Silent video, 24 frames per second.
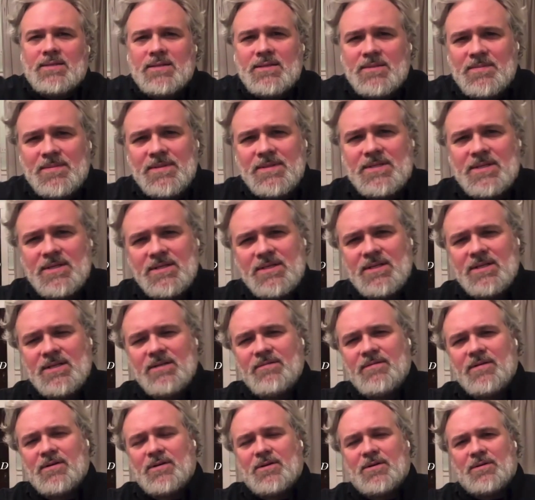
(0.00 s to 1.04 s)
This has been
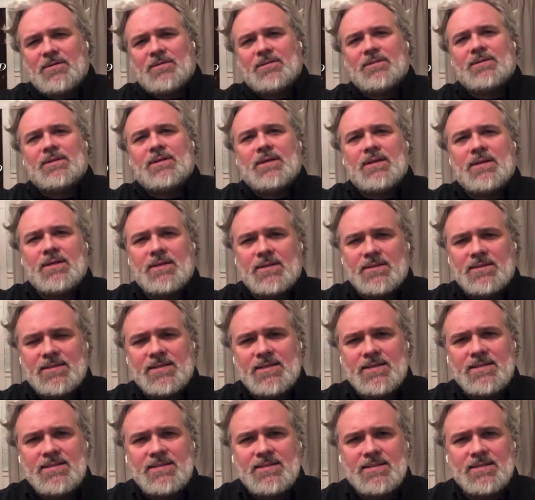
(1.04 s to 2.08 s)
such a difficult
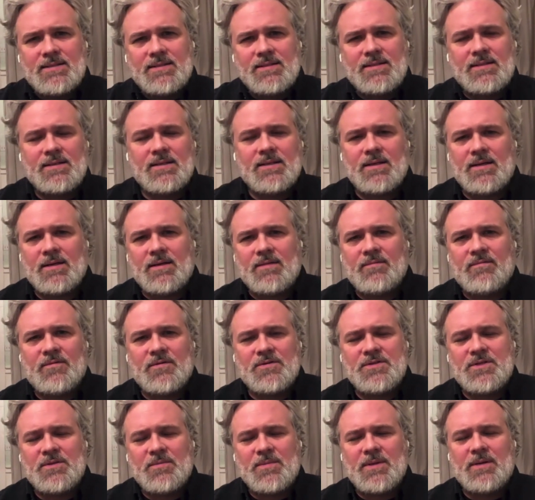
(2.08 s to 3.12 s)
season
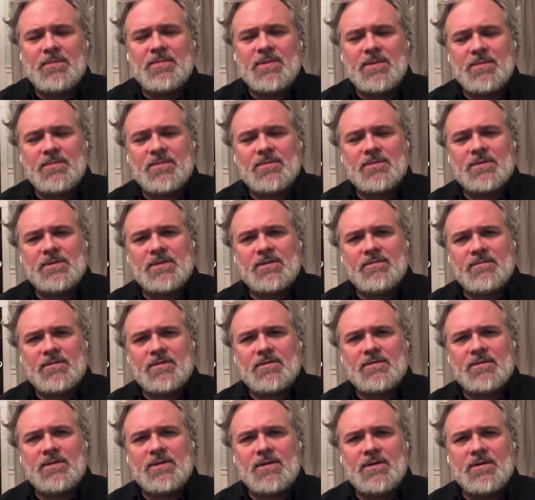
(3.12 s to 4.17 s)
um, for so many people, a
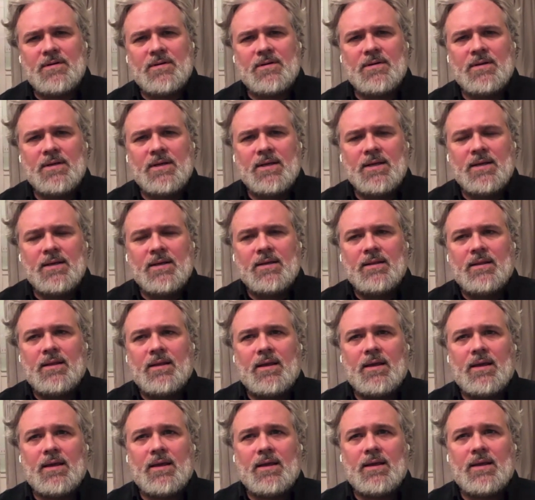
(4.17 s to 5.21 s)
difficult year.
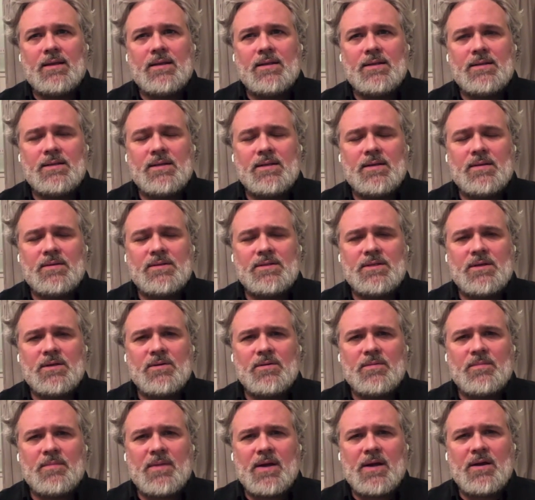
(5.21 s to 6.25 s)
And
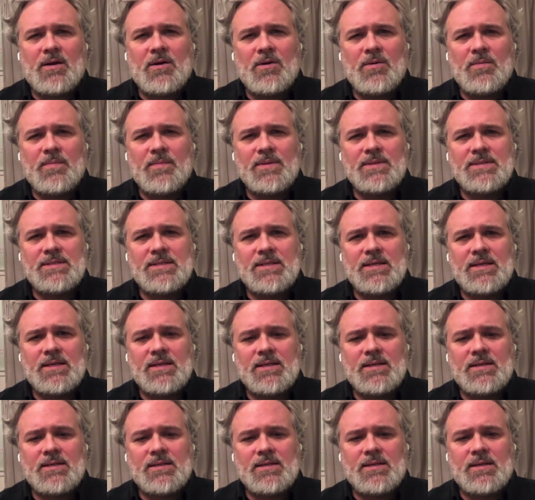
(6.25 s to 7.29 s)
so my hope is
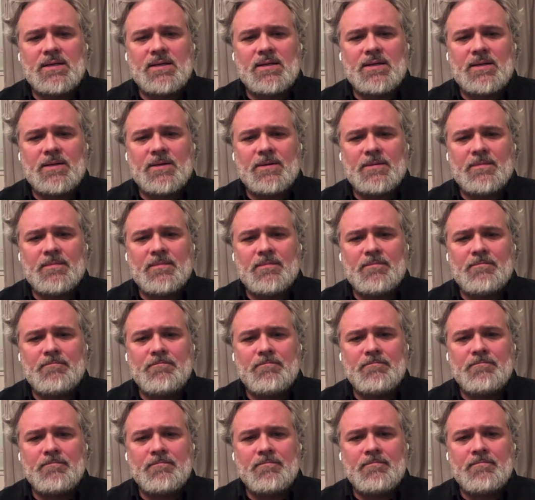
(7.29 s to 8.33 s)
that
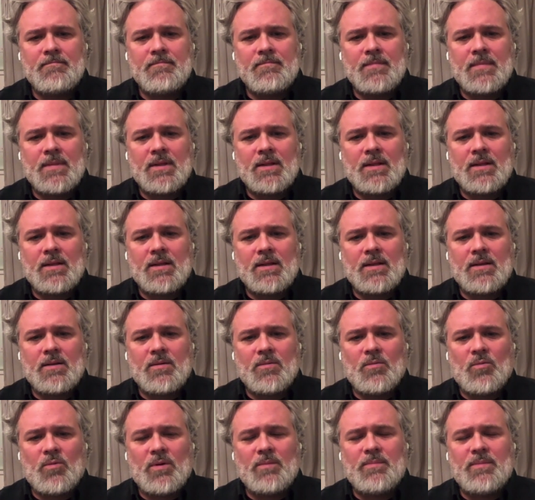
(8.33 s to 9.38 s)
um,
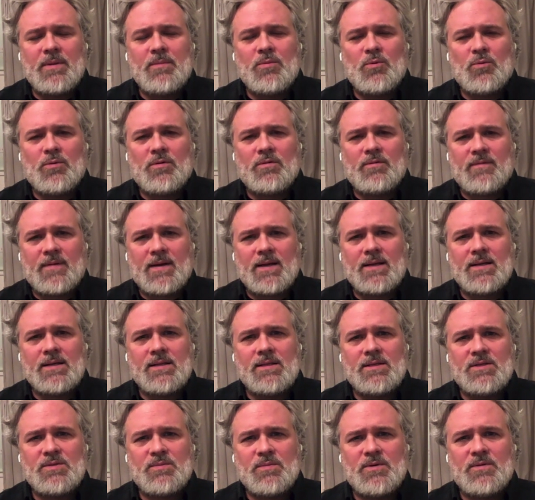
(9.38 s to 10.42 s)
what people will
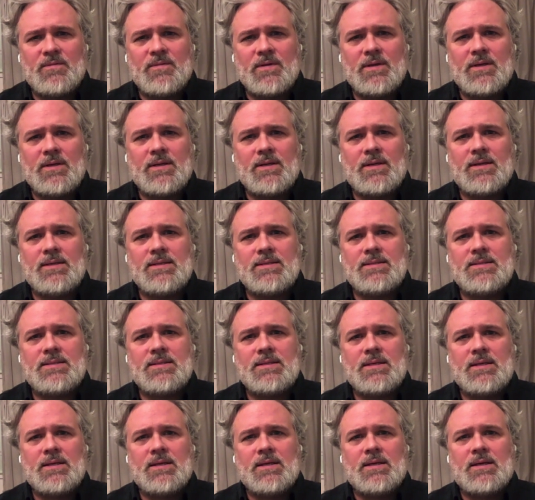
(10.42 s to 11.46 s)
find in this movie
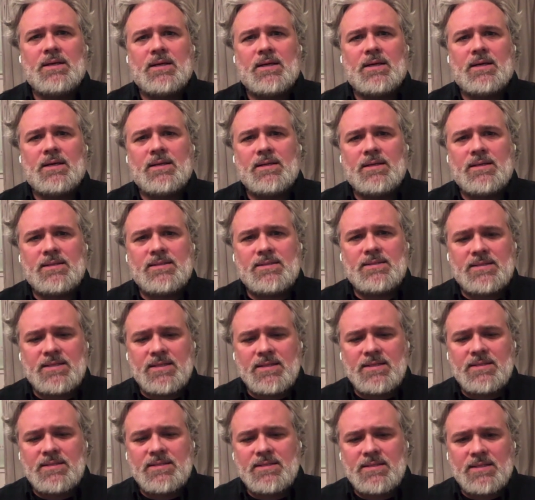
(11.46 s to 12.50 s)
is a
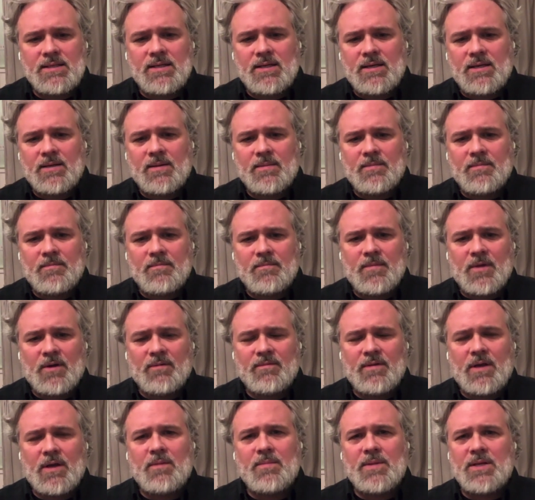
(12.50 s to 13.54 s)
sense um,
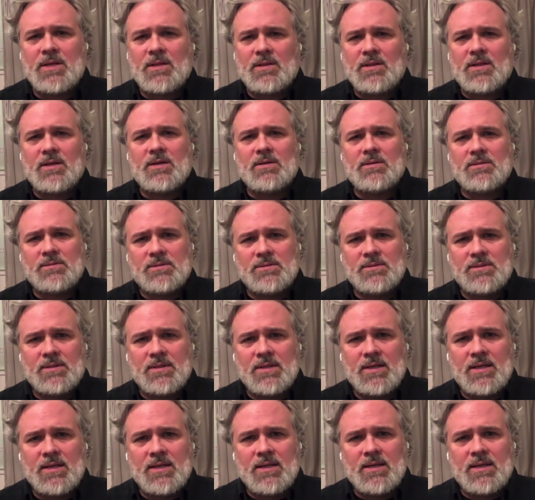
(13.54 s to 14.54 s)
of not being alone,